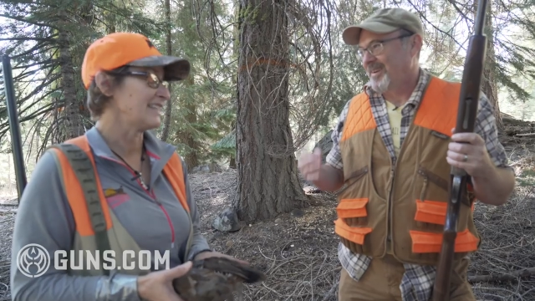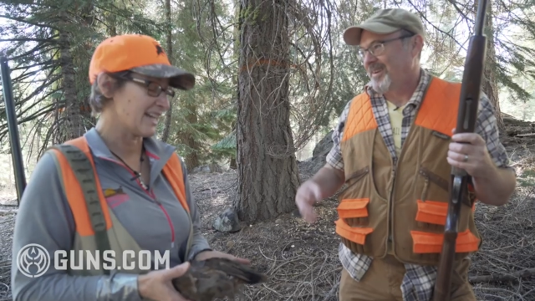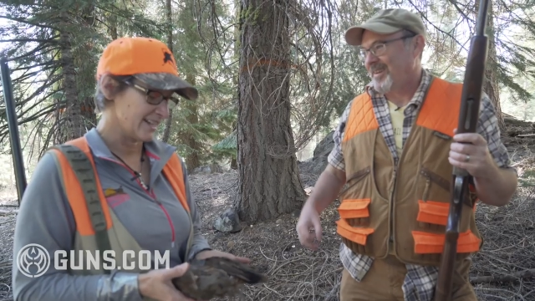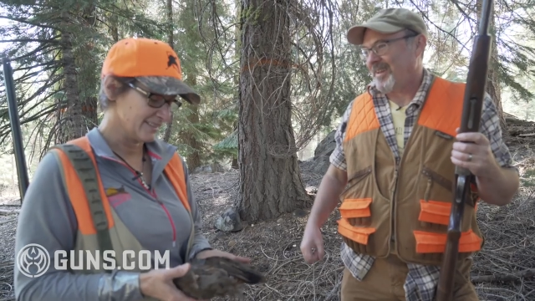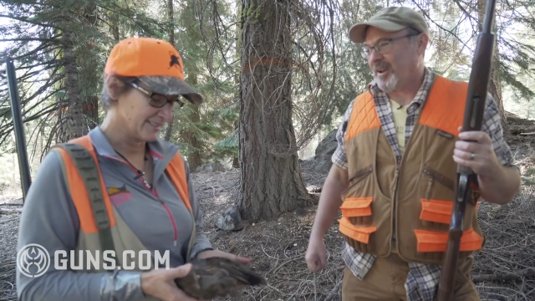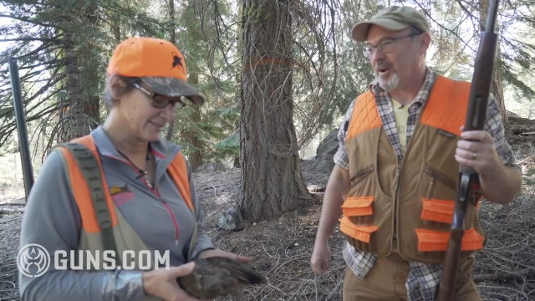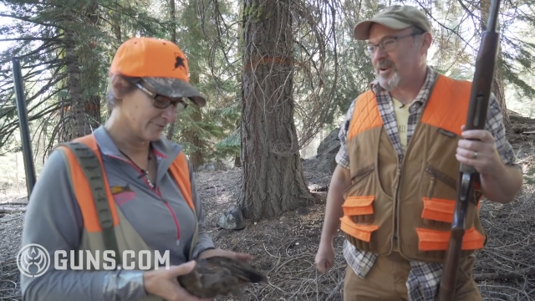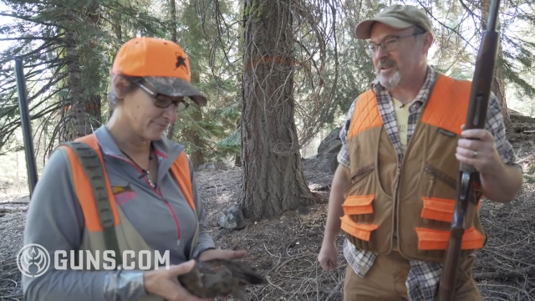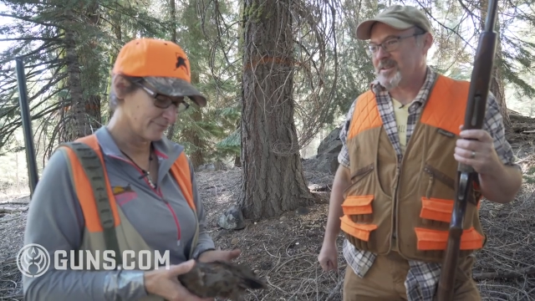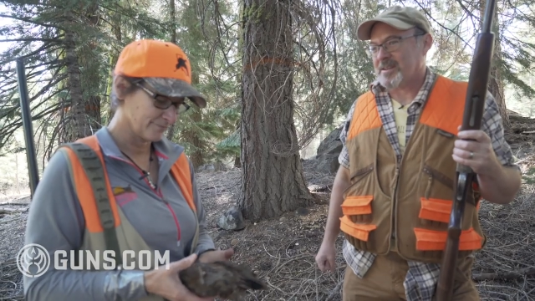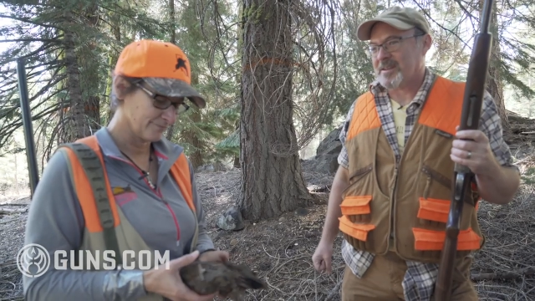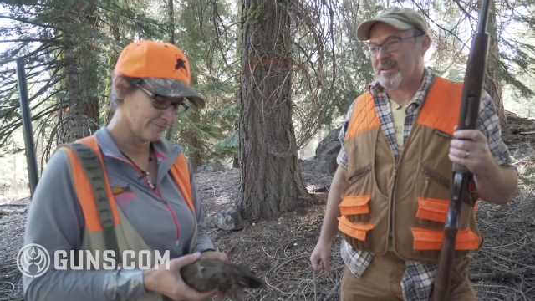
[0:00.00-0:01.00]
Speaker 1: Yeah. You know,
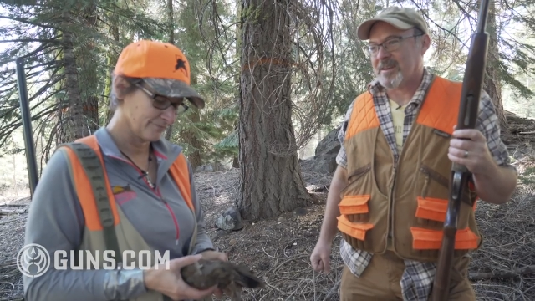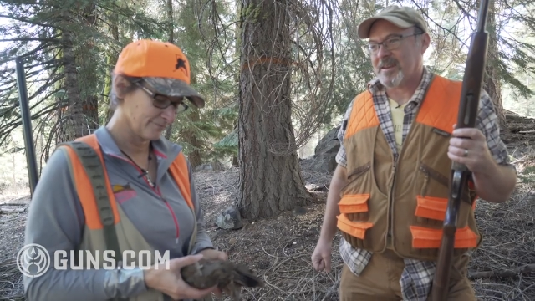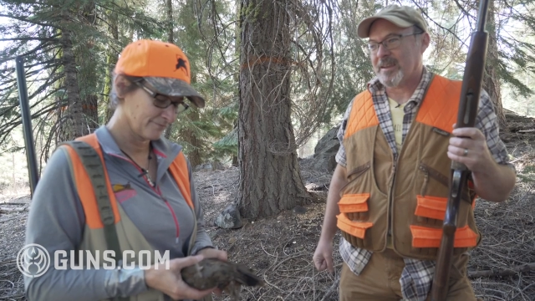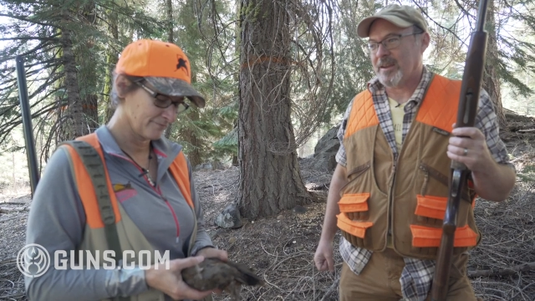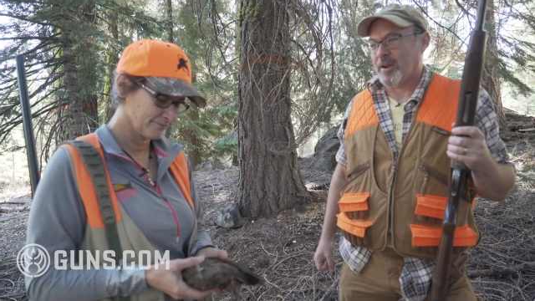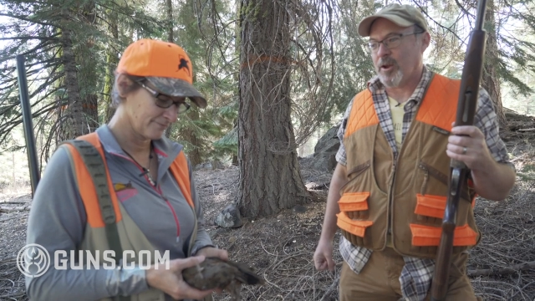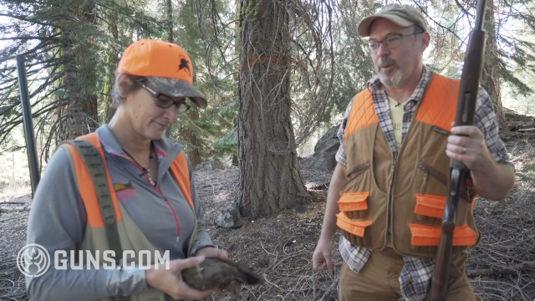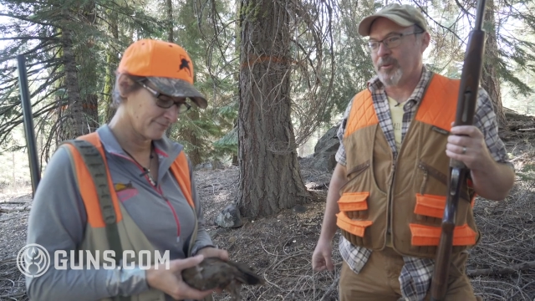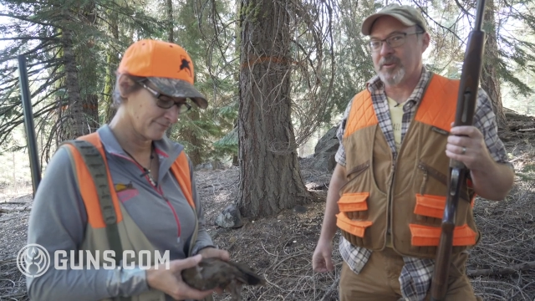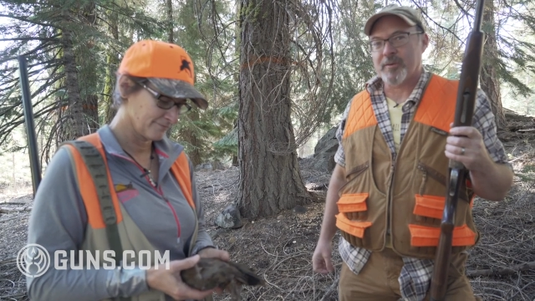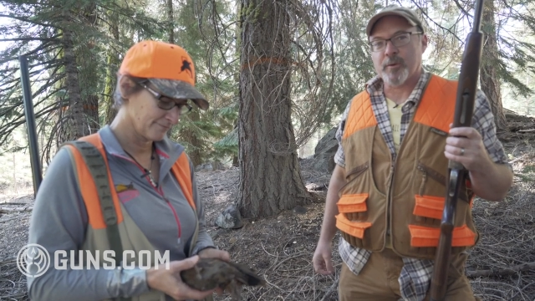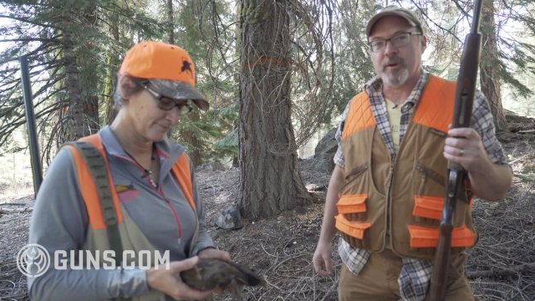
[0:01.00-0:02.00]
because, you know,
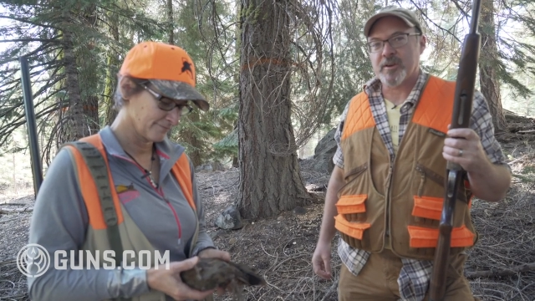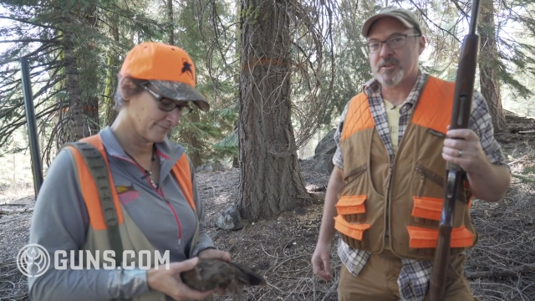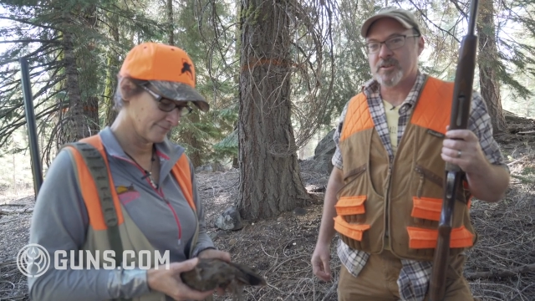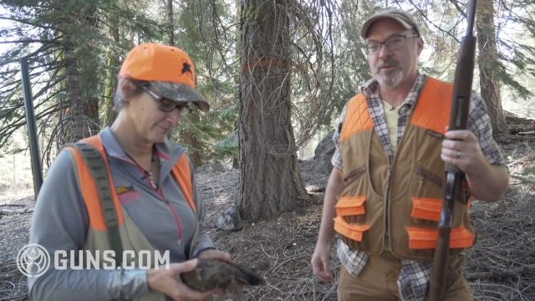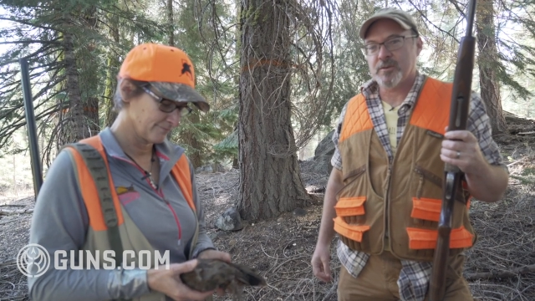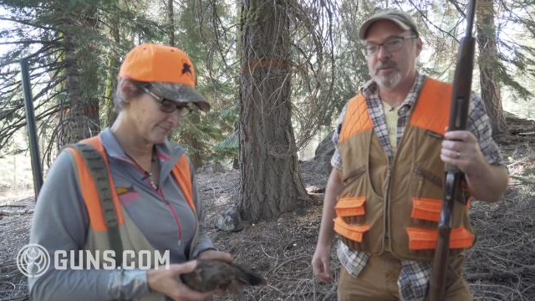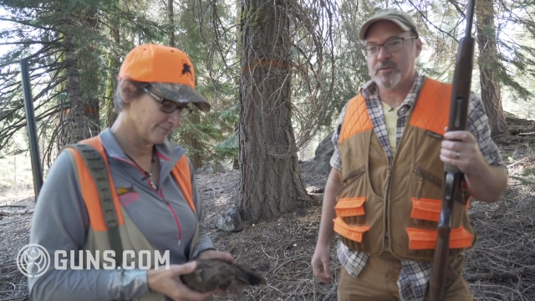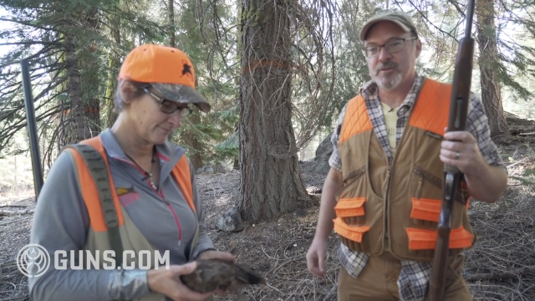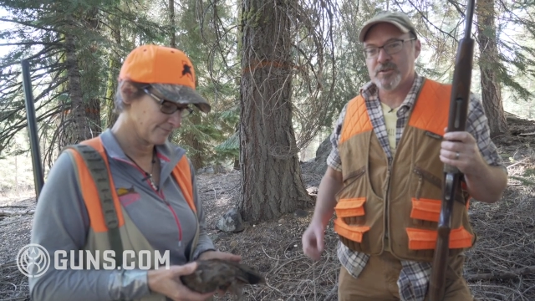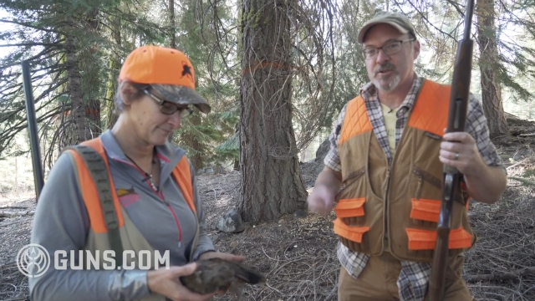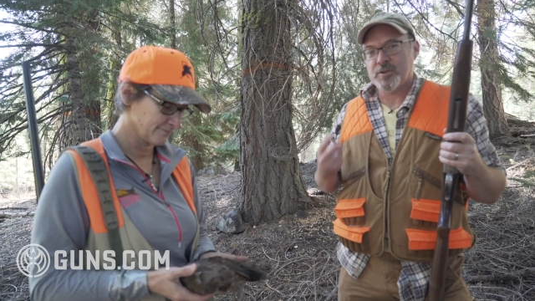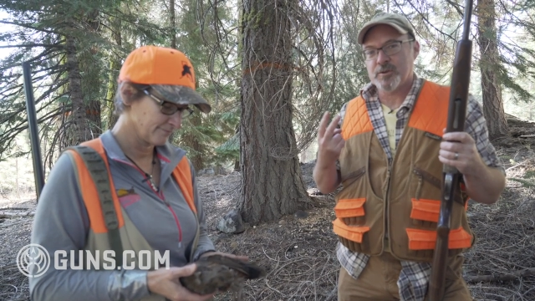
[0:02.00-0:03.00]
you almost never want to shoot
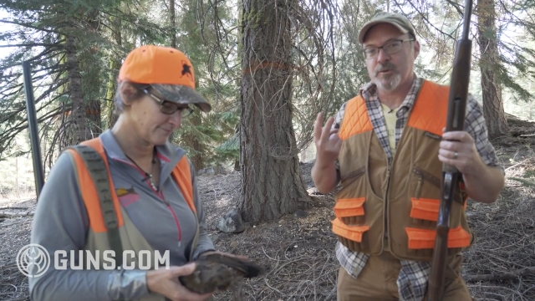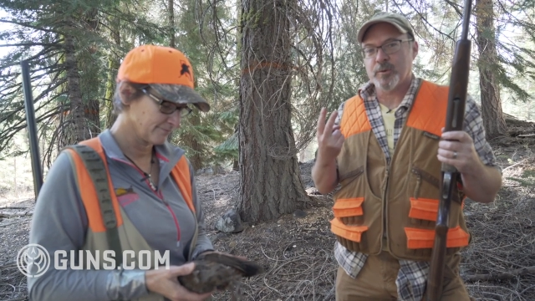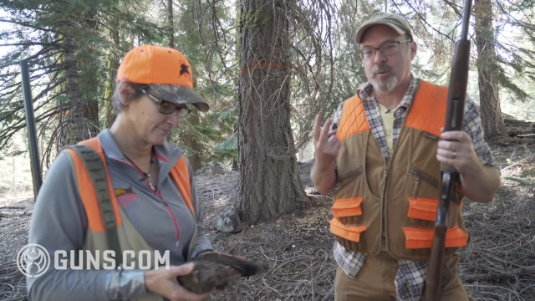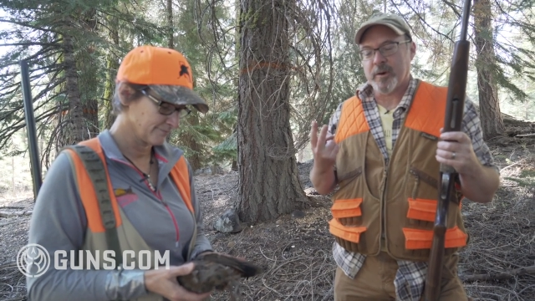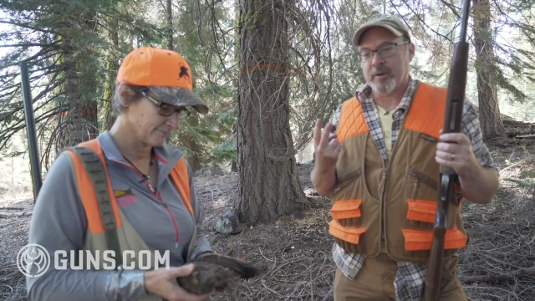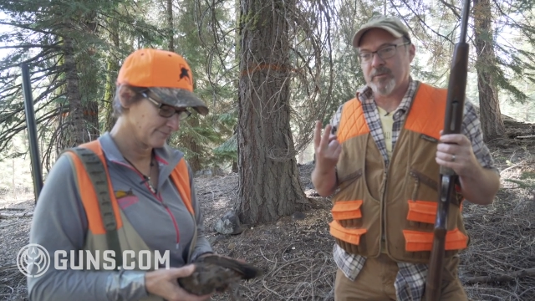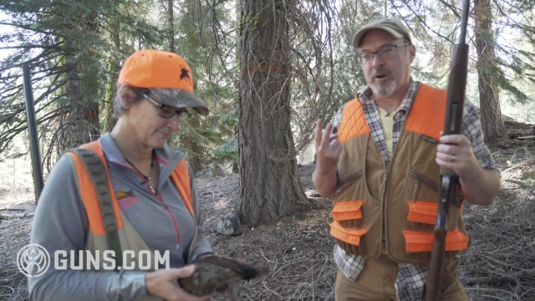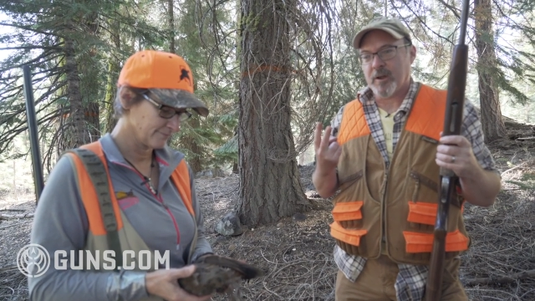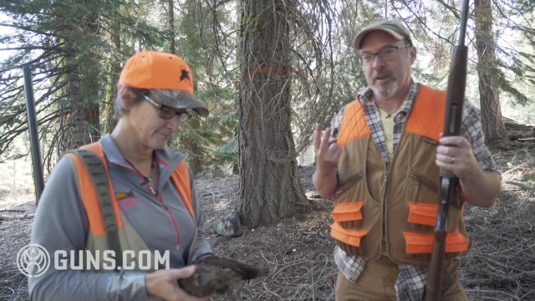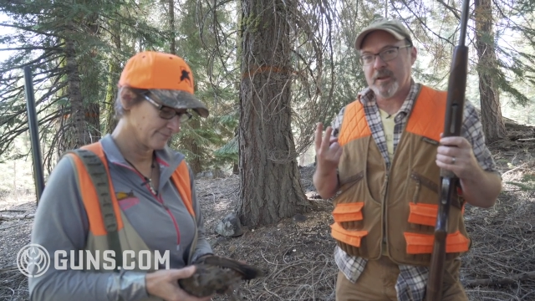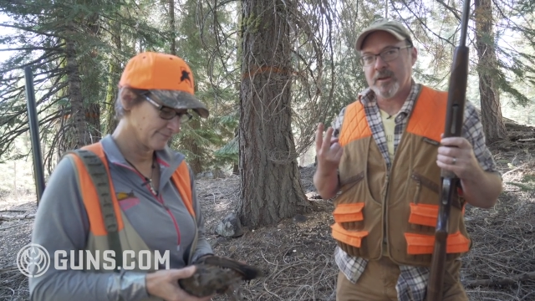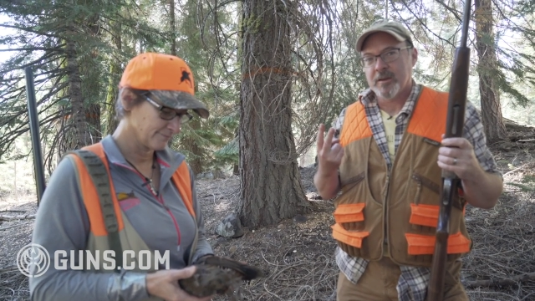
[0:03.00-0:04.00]
two in one
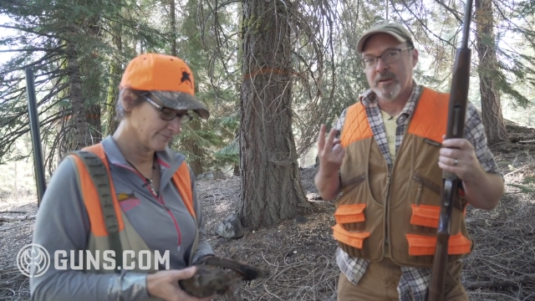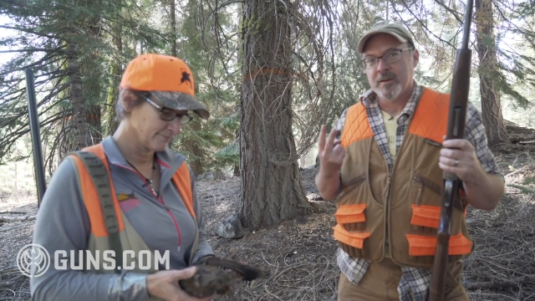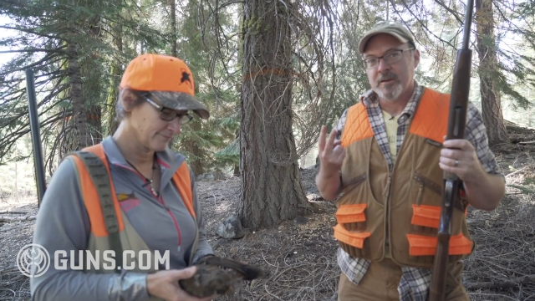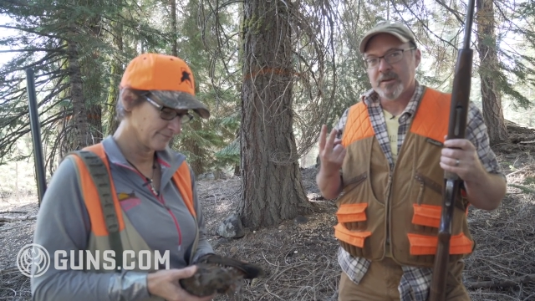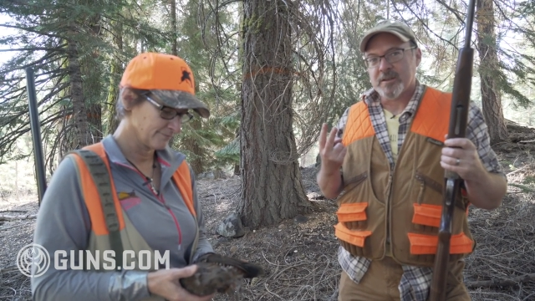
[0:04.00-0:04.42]
volley